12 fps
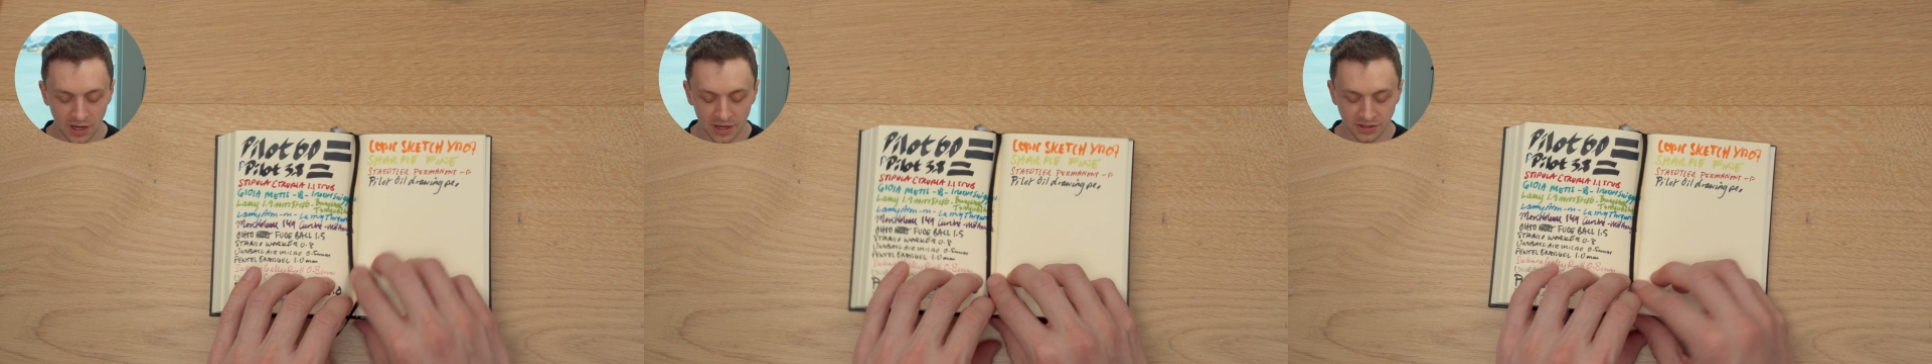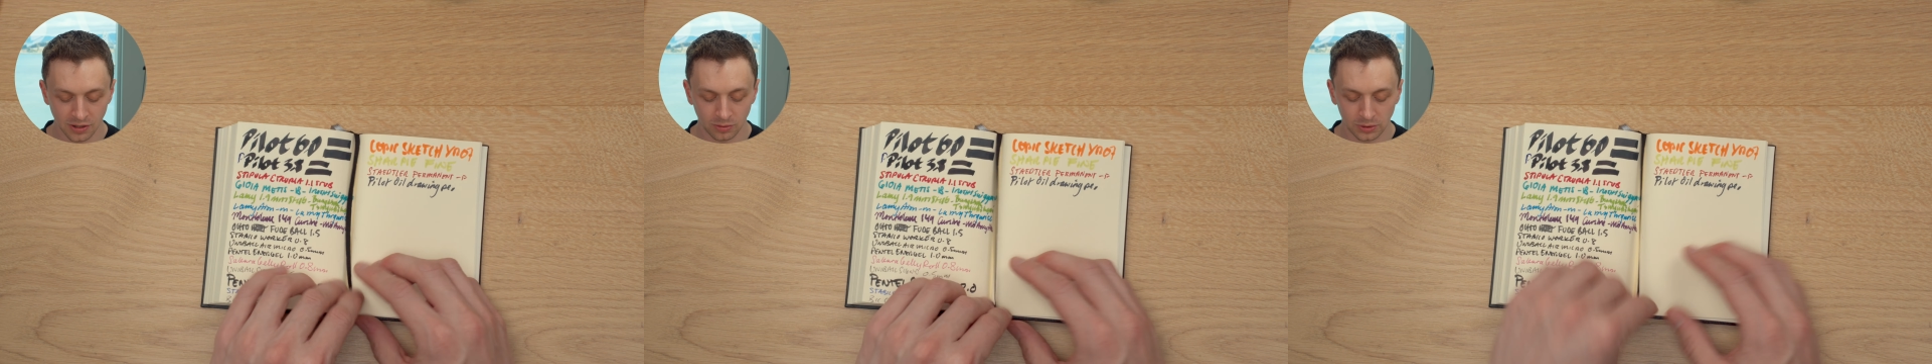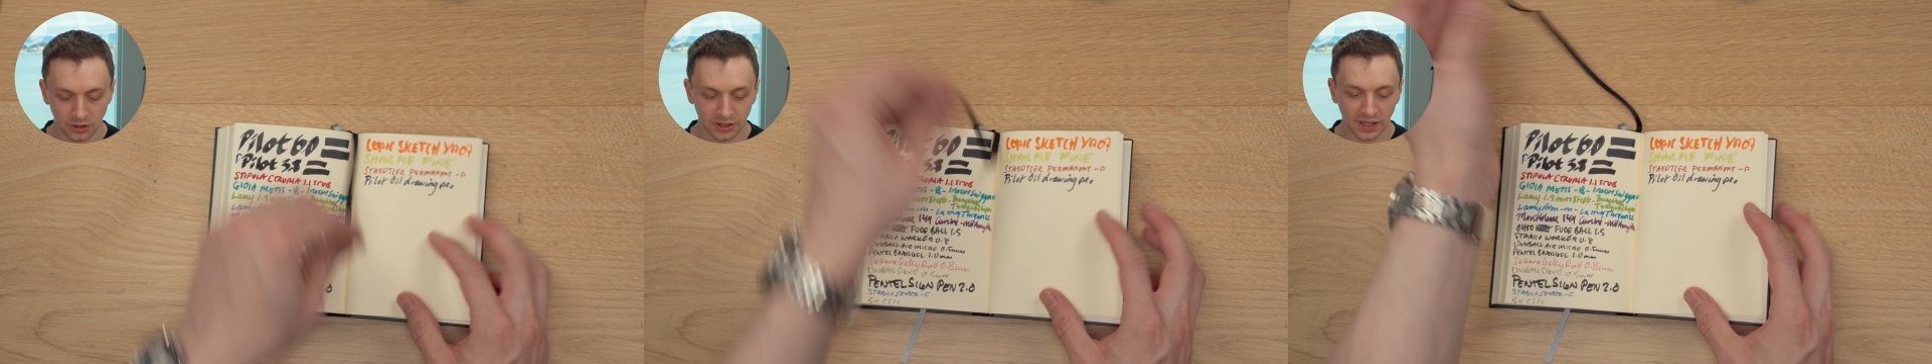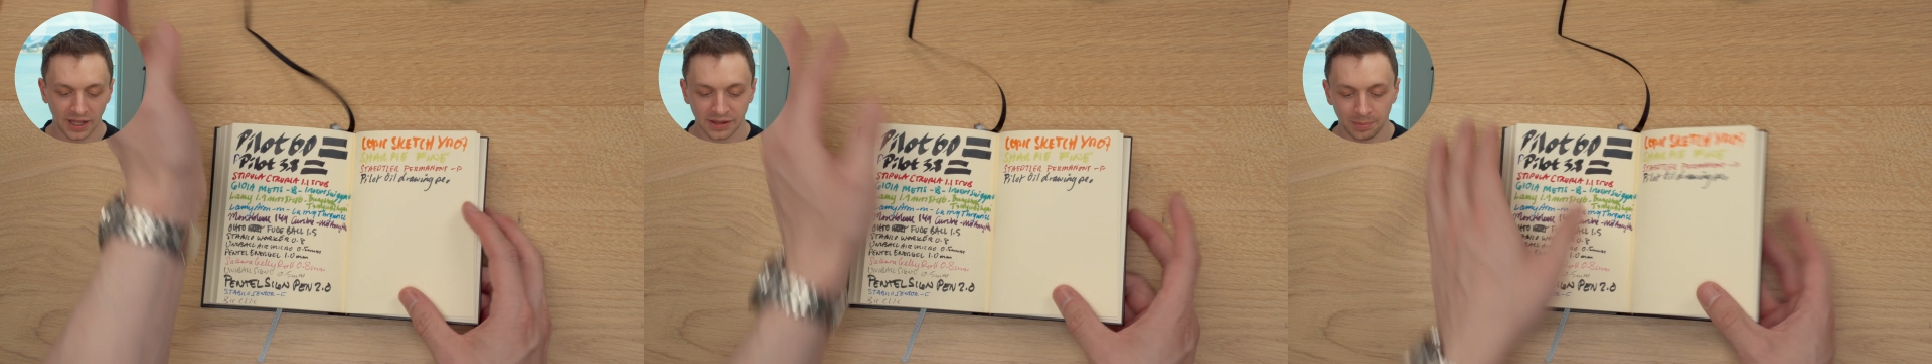So
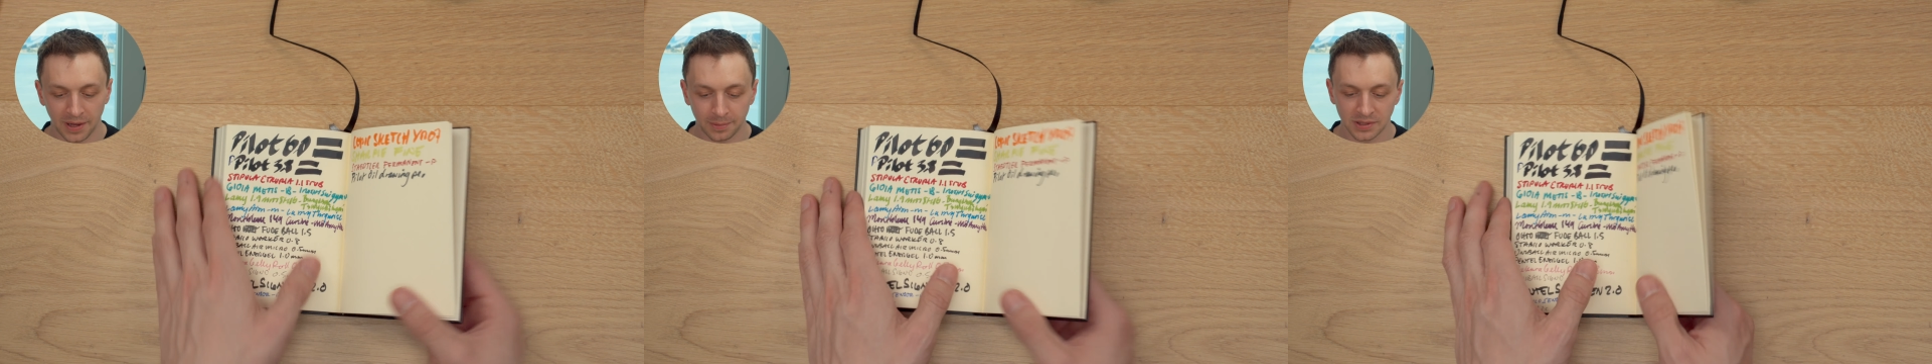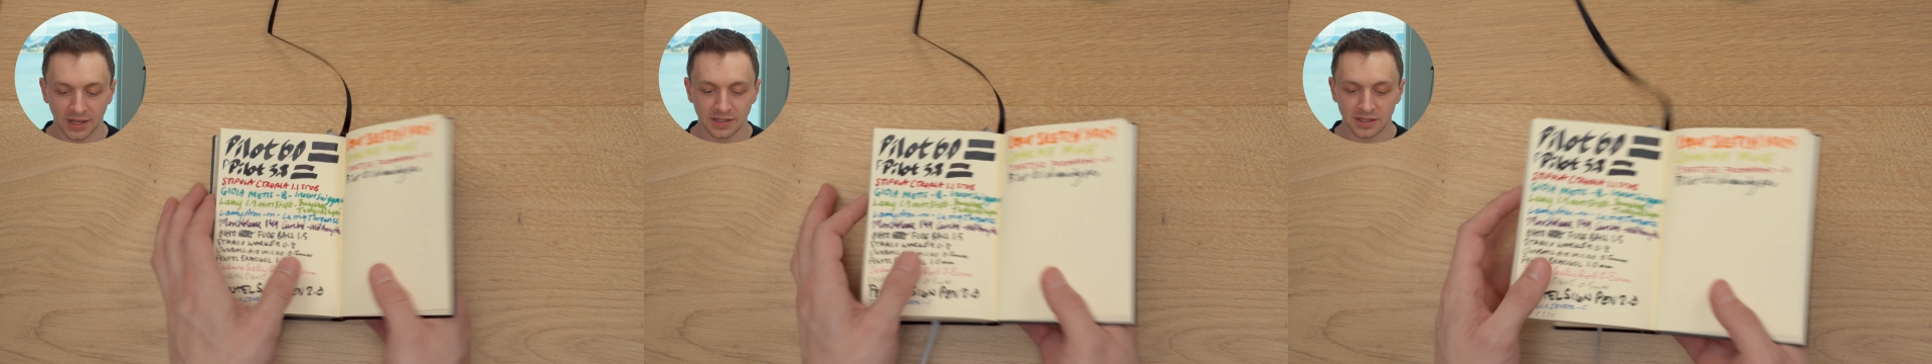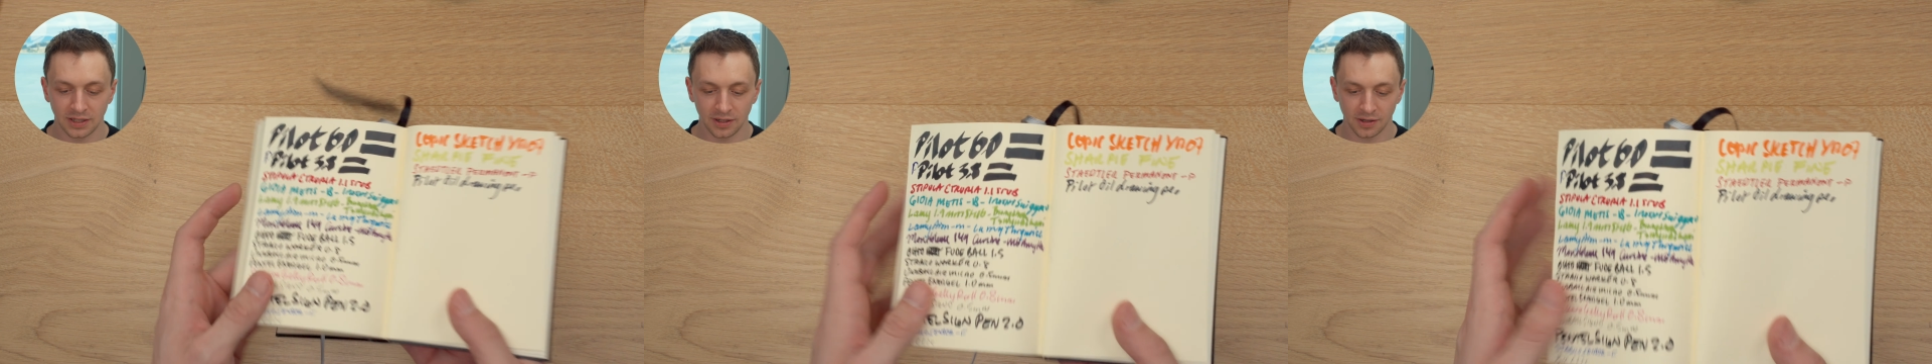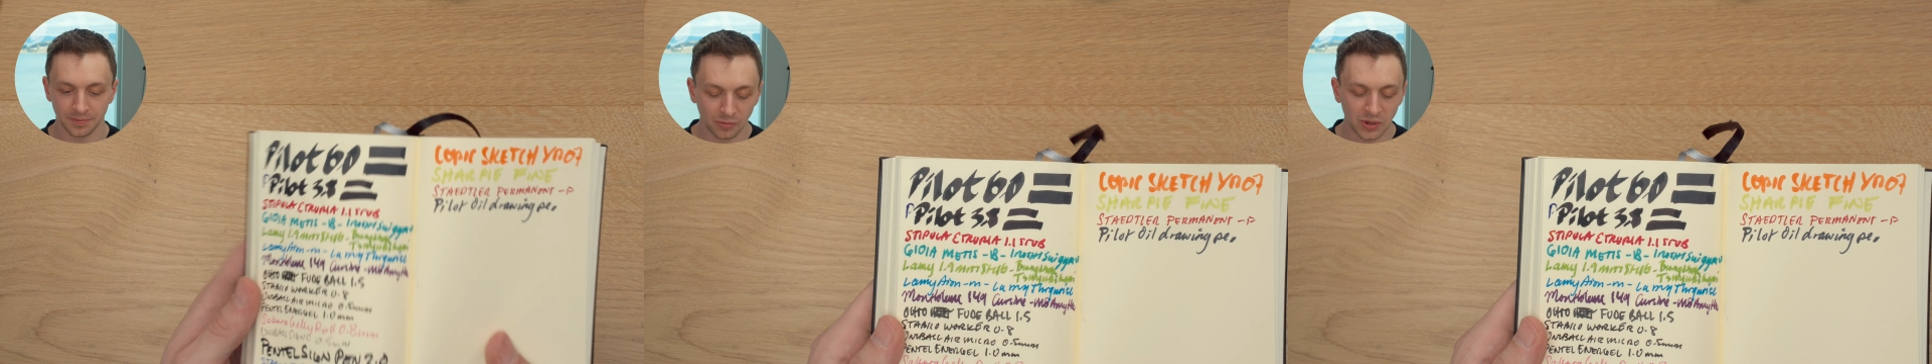looking at the paper test
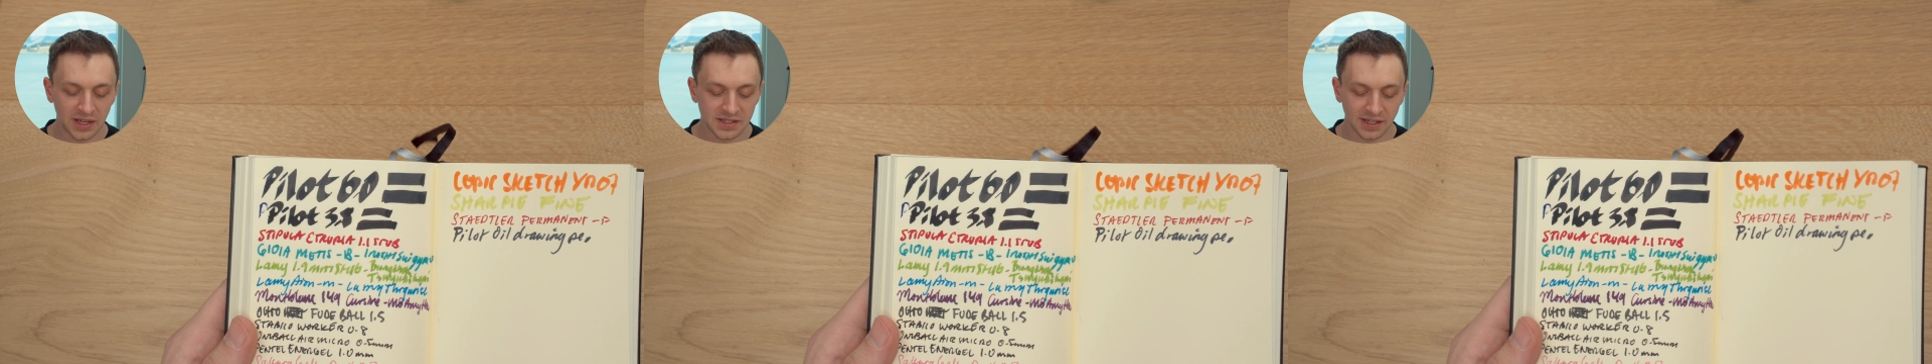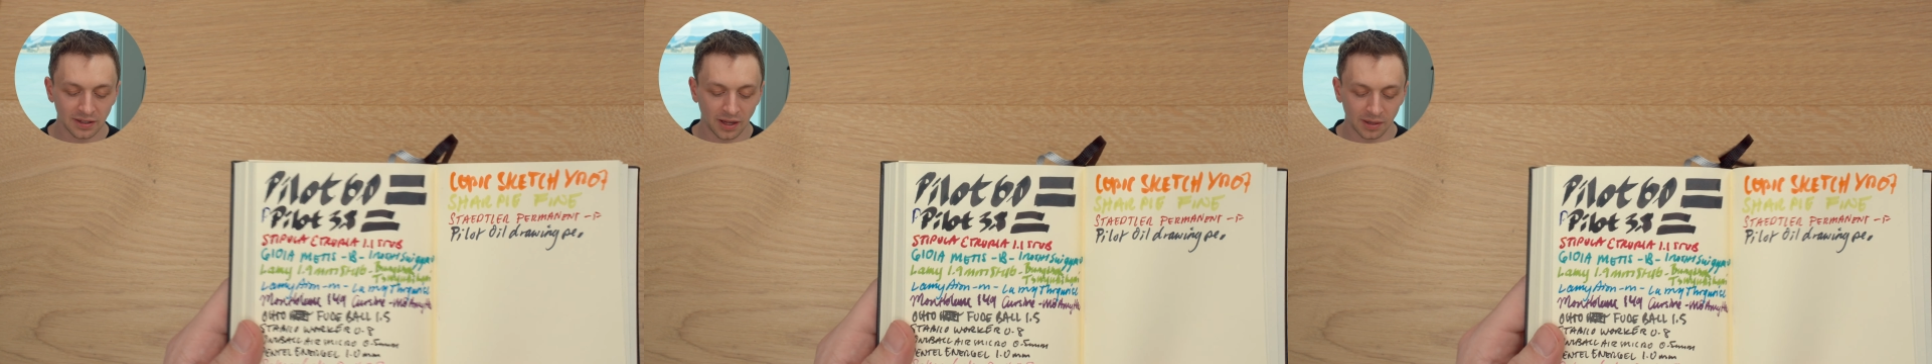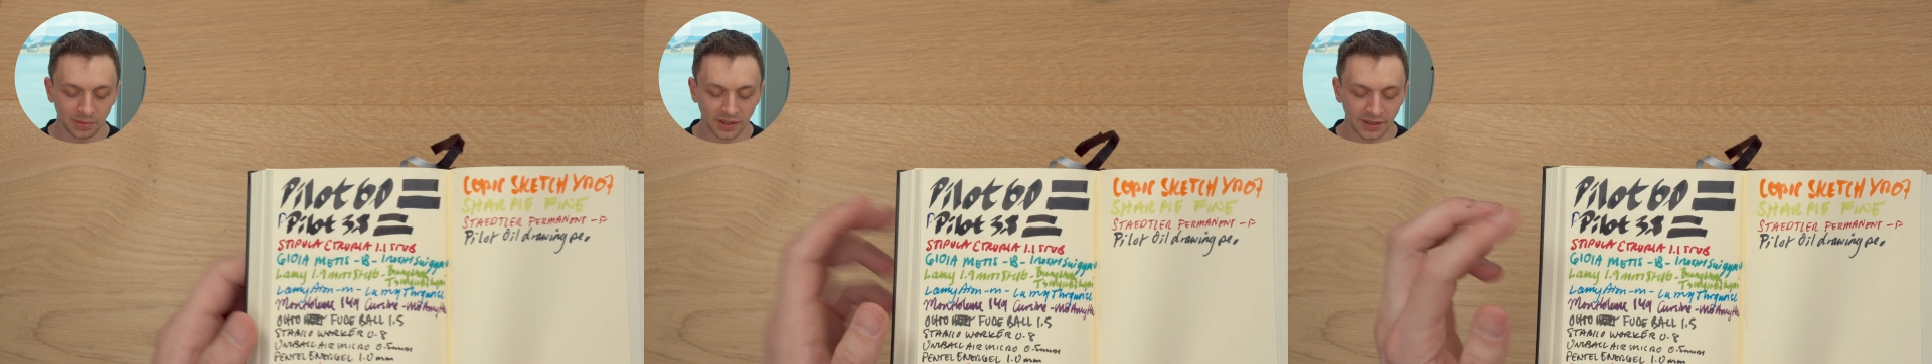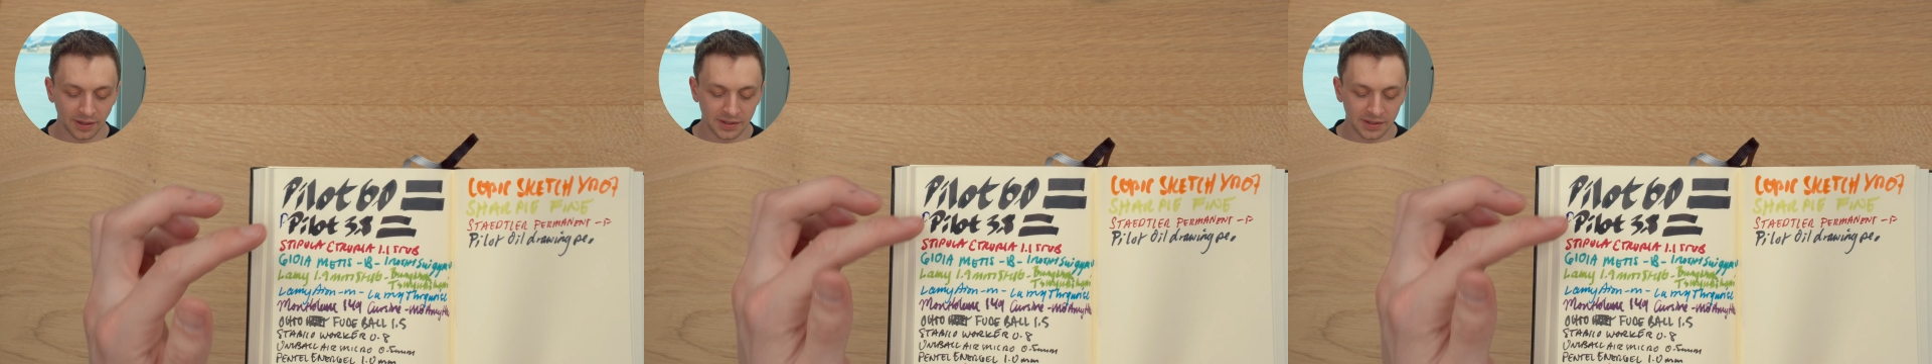here, we can see a lot of bleeding.